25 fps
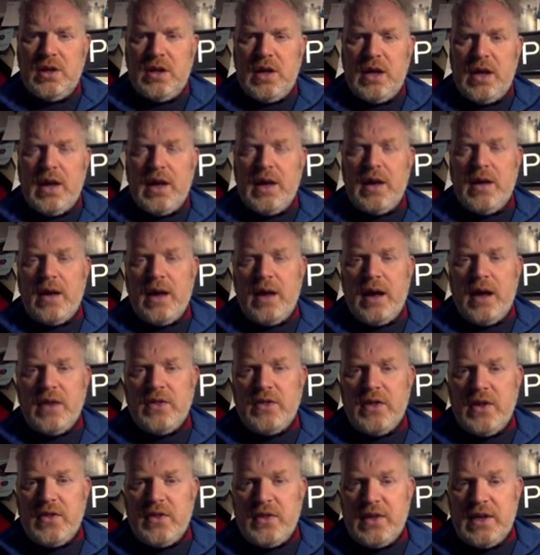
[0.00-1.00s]
and
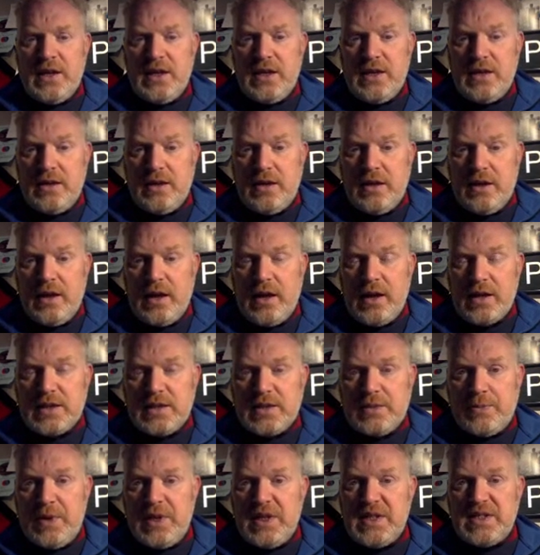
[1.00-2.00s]
that the
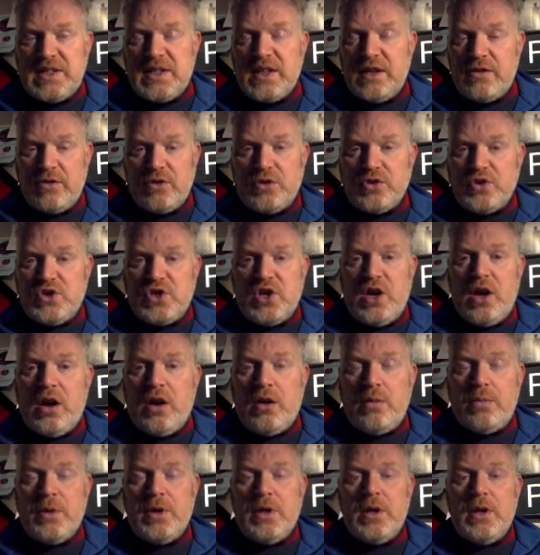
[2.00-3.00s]
tapetes here on
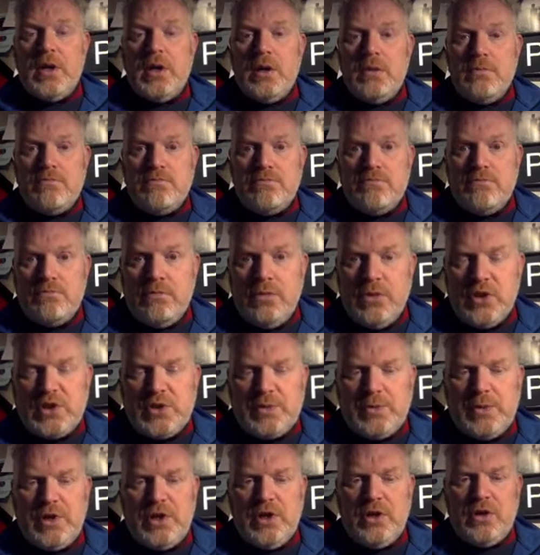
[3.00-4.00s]
top
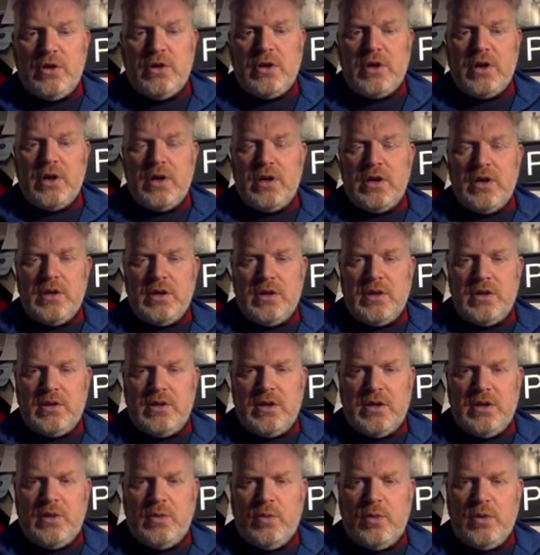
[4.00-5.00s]
must be younger
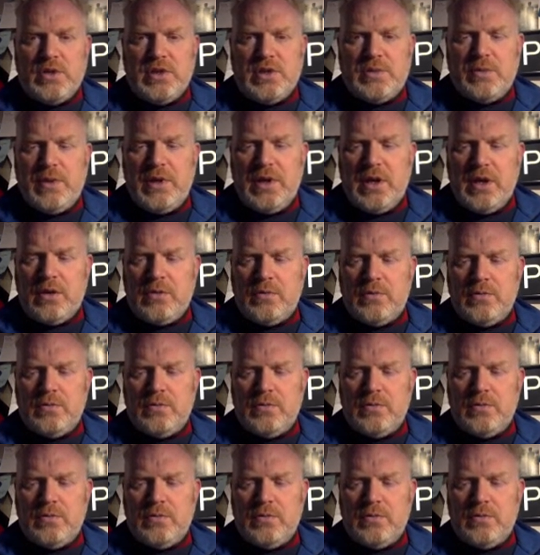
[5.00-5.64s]
than the ones below.